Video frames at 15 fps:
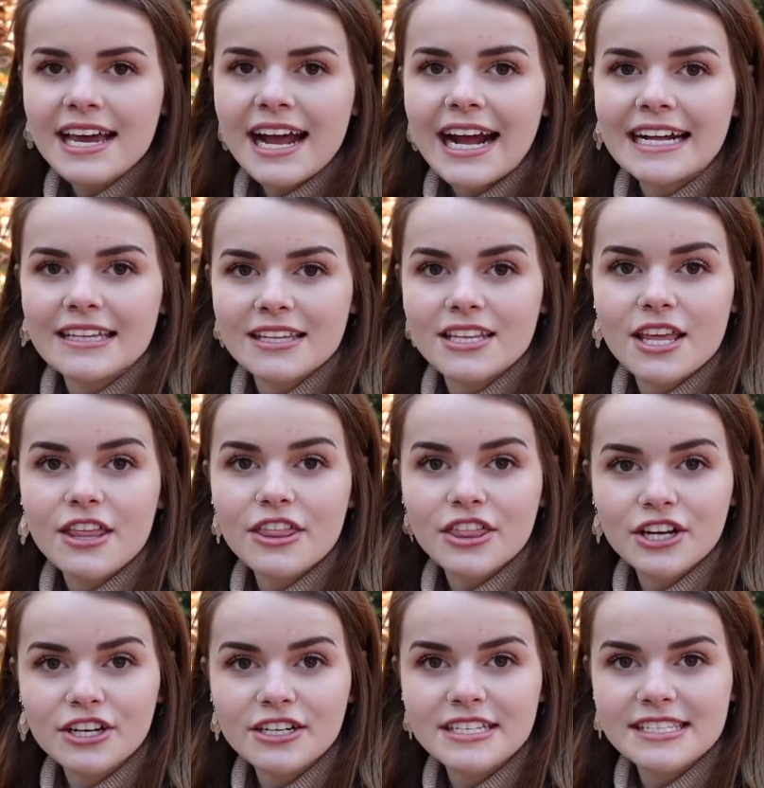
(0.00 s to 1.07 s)
And then the
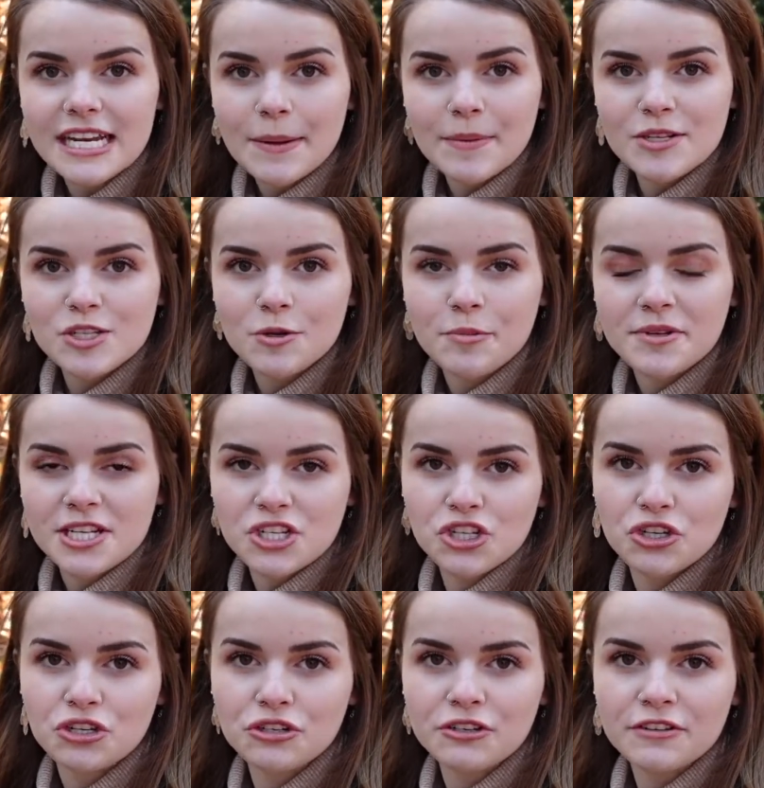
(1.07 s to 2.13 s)
third step is to
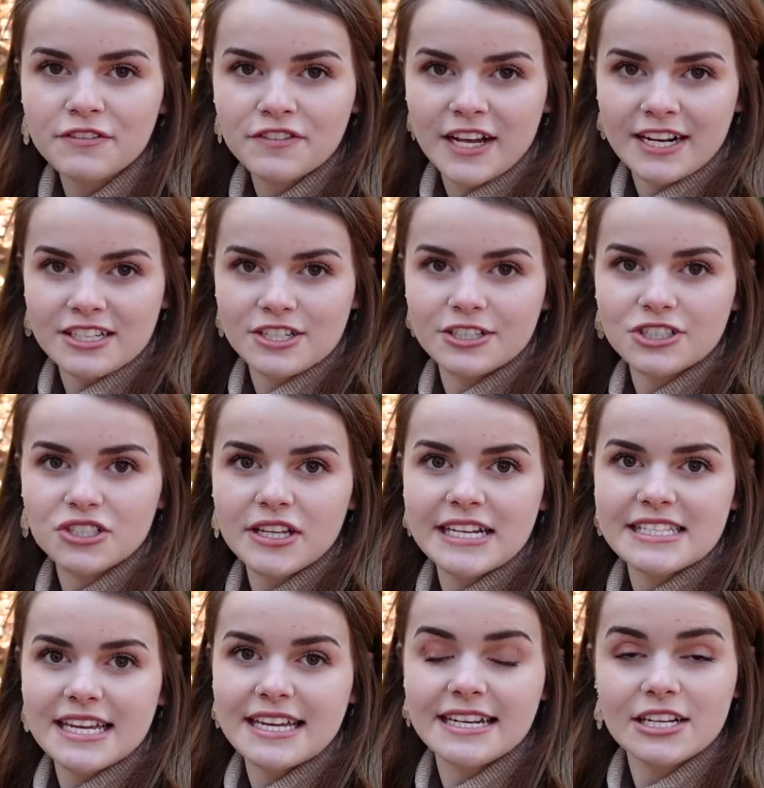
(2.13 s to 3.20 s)
position your reflector so
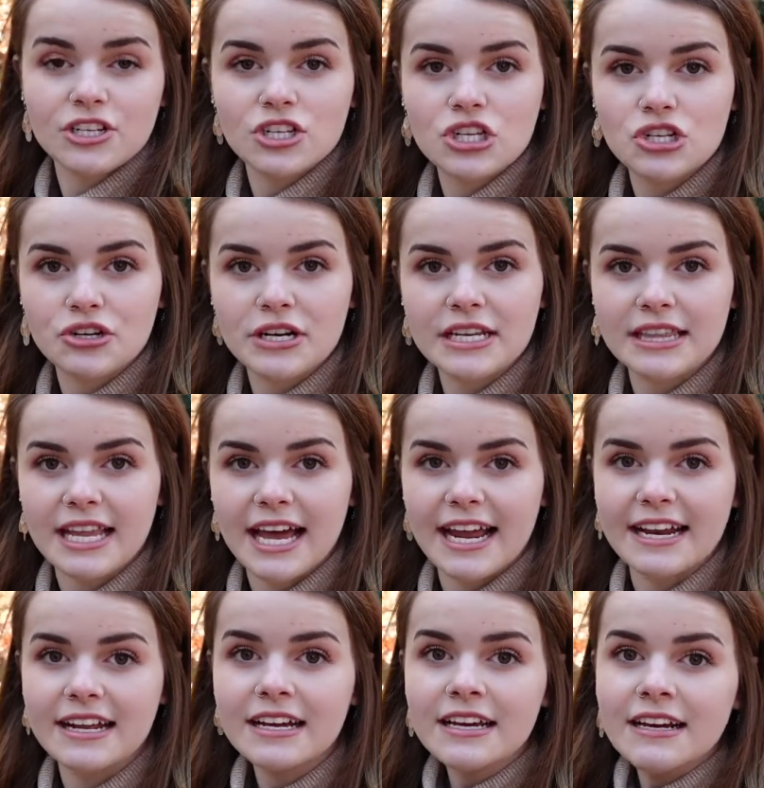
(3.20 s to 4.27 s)
that it's in a straight
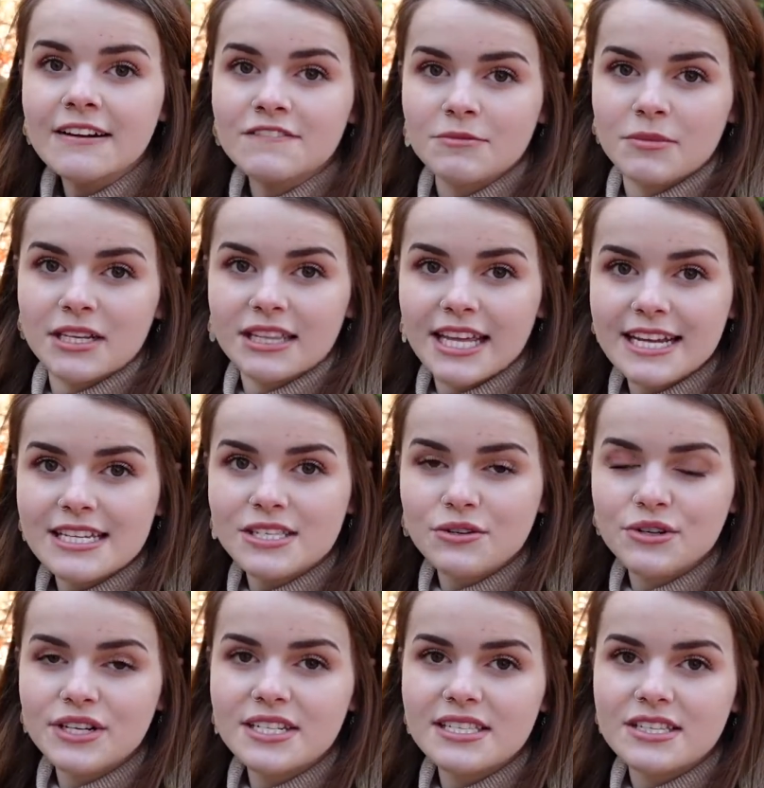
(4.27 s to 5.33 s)
line from the light
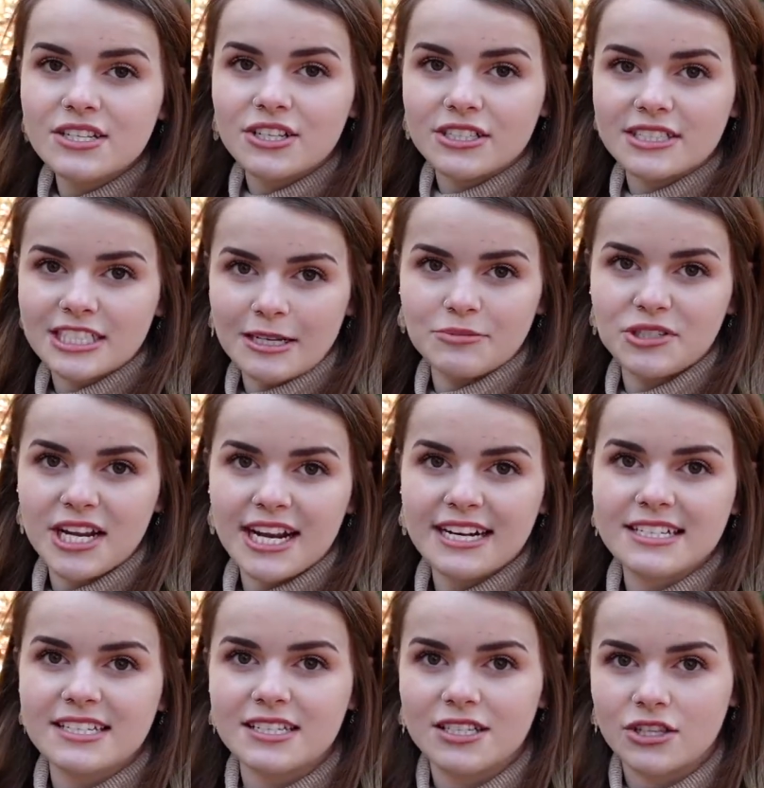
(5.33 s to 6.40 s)
source to your
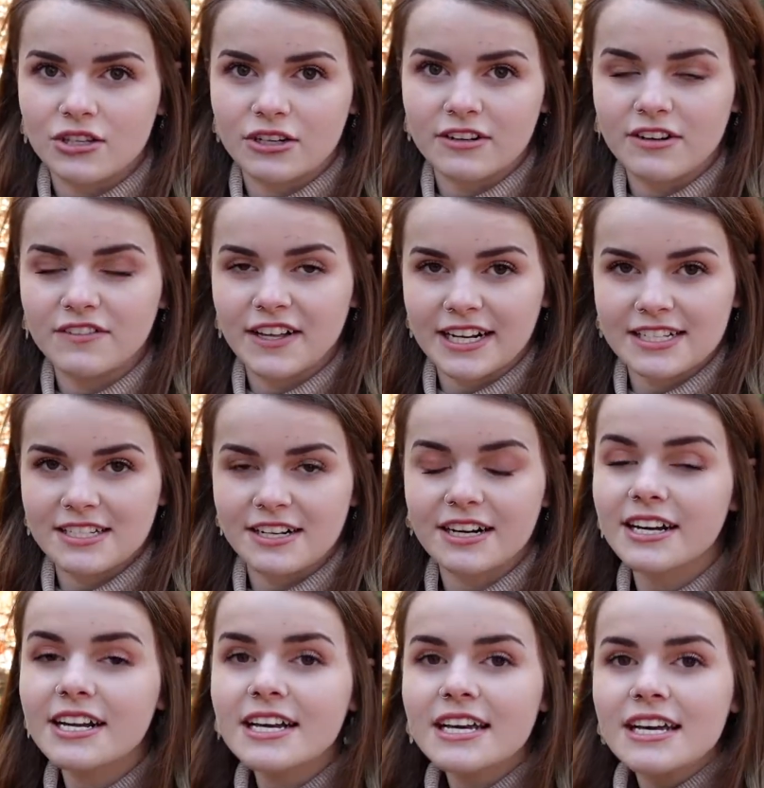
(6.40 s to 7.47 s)
subject to the reflector,